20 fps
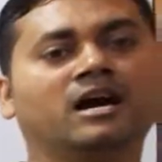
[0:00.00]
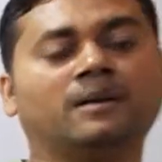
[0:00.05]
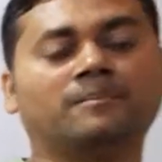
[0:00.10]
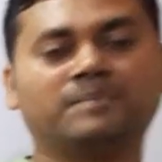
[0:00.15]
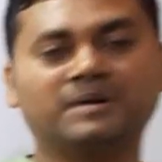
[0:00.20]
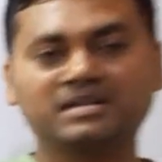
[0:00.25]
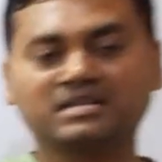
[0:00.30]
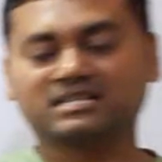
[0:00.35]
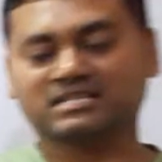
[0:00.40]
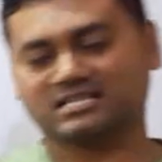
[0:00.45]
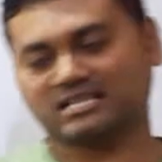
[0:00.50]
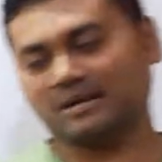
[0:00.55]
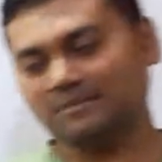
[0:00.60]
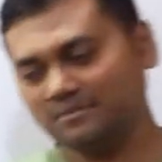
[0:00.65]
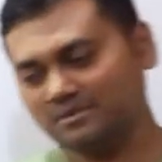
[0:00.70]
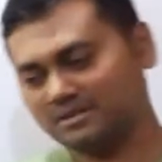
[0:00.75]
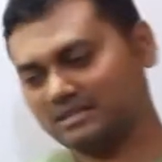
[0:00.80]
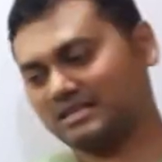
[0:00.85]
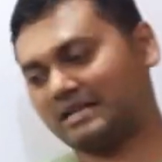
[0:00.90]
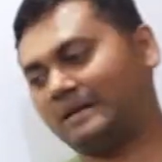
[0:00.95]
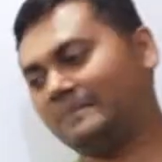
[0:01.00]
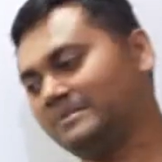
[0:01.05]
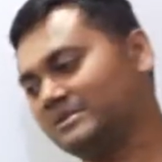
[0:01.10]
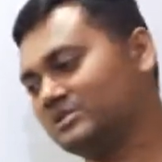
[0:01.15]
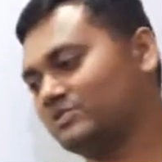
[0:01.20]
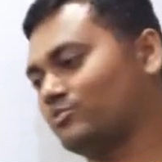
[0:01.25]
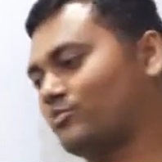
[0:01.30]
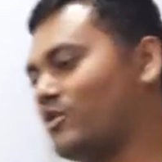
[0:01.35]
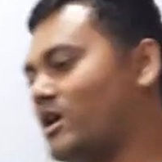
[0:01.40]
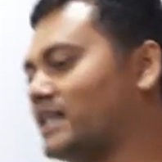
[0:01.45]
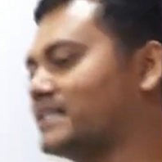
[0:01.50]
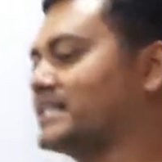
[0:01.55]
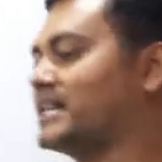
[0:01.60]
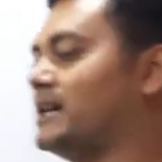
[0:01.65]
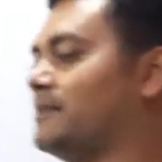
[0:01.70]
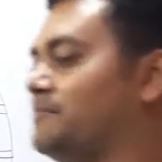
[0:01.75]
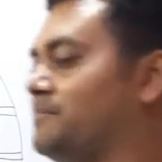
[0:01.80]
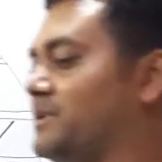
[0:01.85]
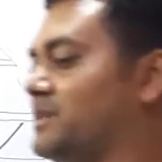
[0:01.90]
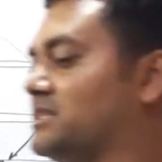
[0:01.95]
But sometimes what
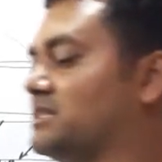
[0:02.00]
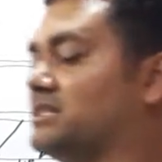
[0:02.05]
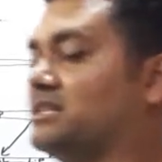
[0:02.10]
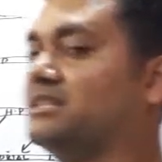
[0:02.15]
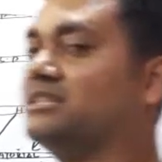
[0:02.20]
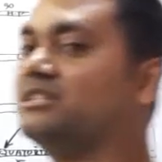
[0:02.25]
happens,